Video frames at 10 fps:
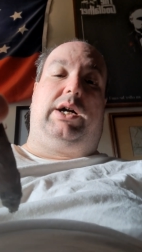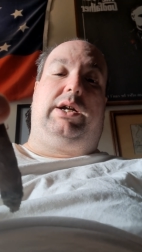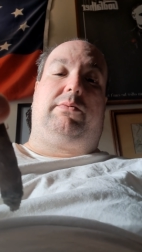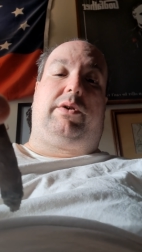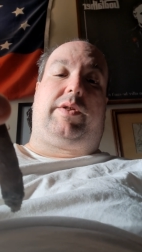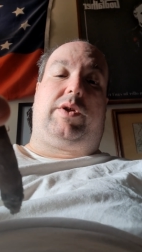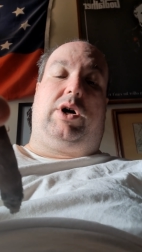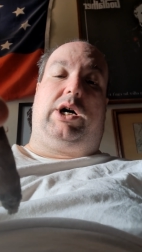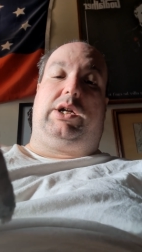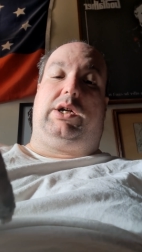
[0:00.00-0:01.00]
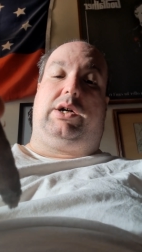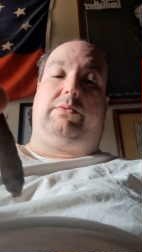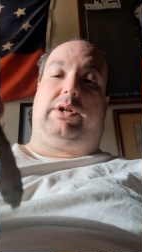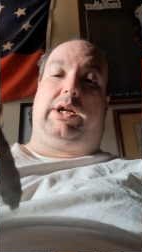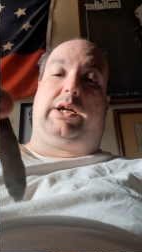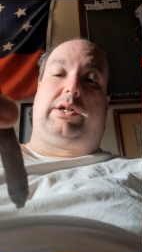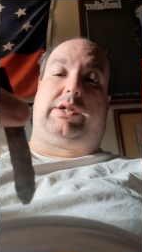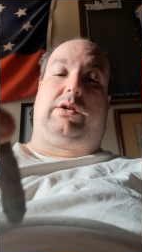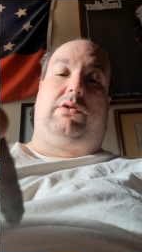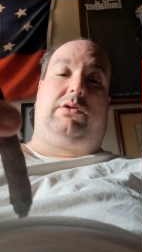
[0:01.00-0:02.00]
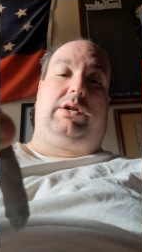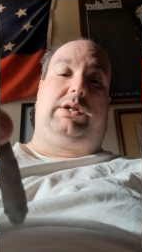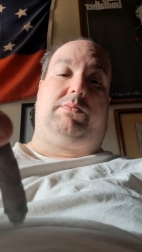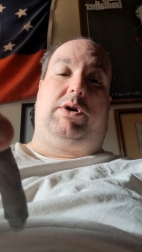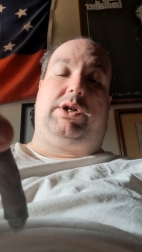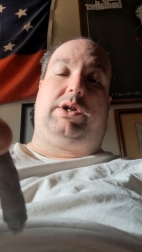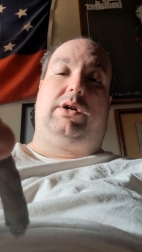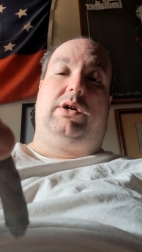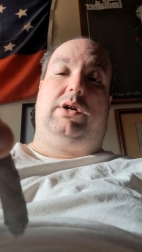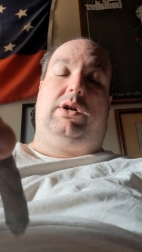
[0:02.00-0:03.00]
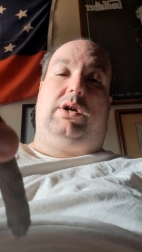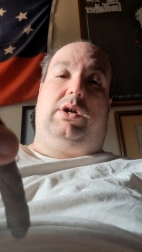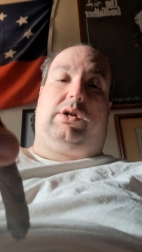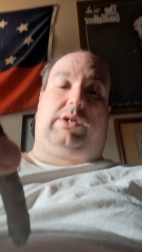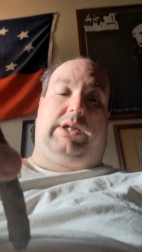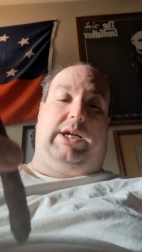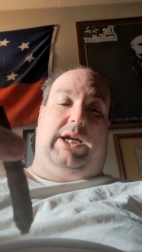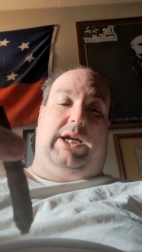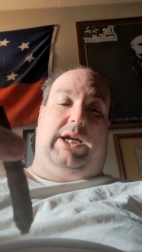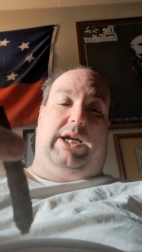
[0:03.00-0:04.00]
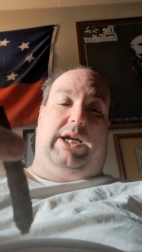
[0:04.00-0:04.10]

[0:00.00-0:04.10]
I never thought I would like a cigar this much because I have